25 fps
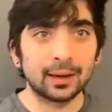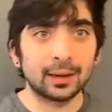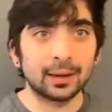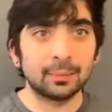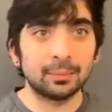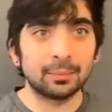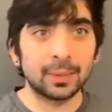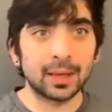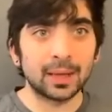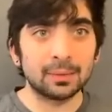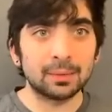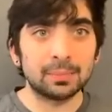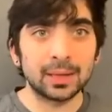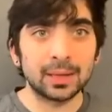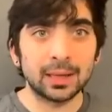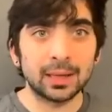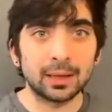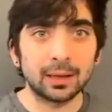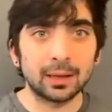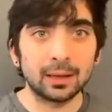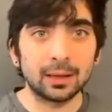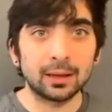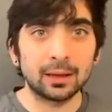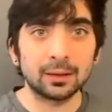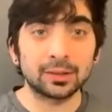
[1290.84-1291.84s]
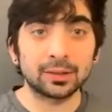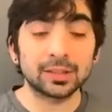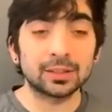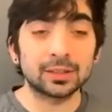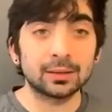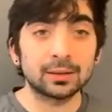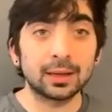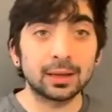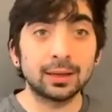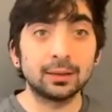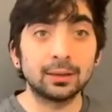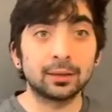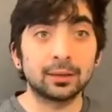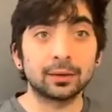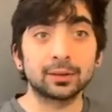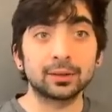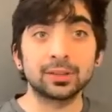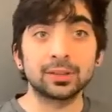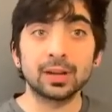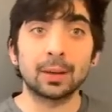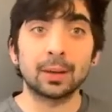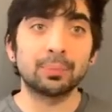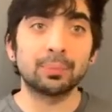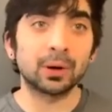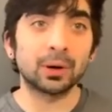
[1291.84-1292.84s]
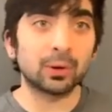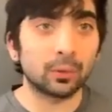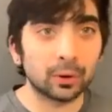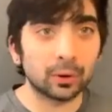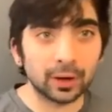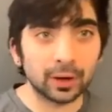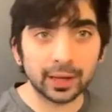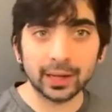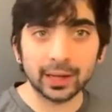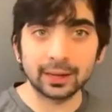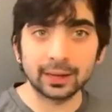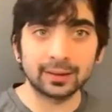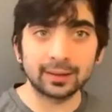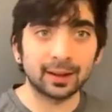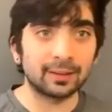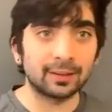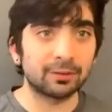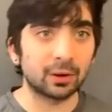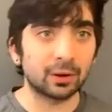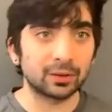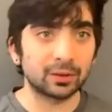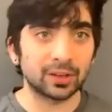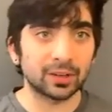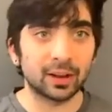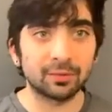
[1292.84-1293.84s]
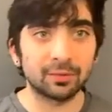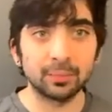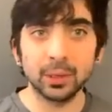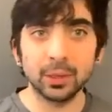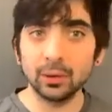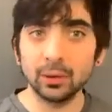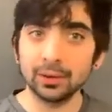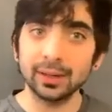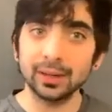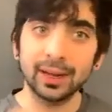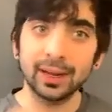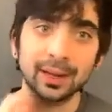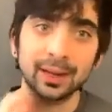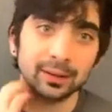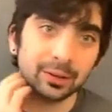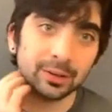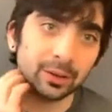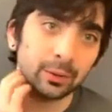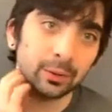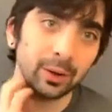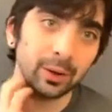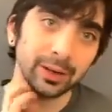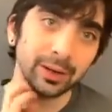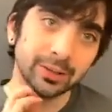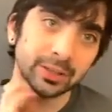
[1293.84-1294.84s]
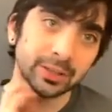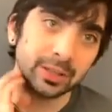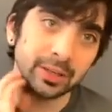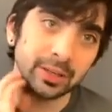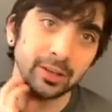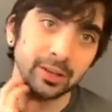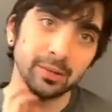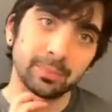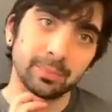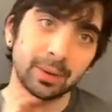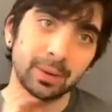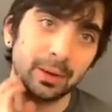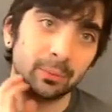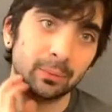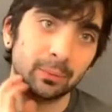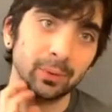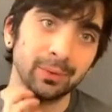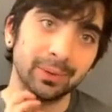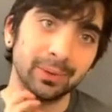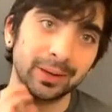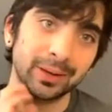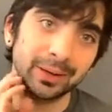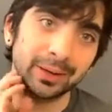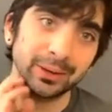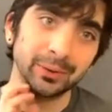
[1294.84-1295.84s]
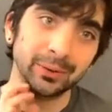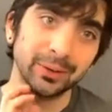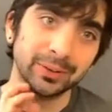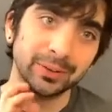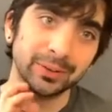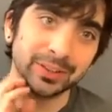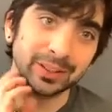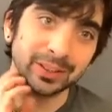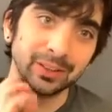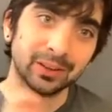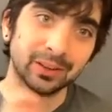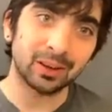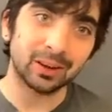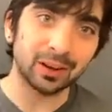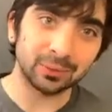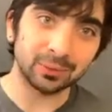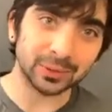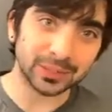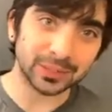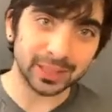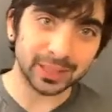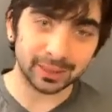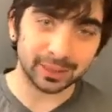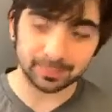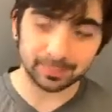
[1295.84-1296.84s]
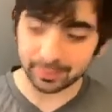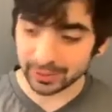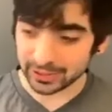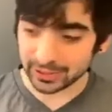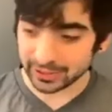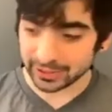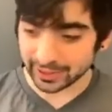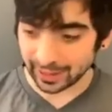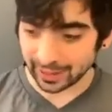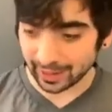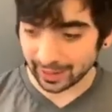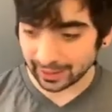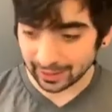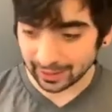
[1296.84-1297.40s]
maybe either stop recording and take folks off mute to answer questions, but we're really cruising along, which I appreciate.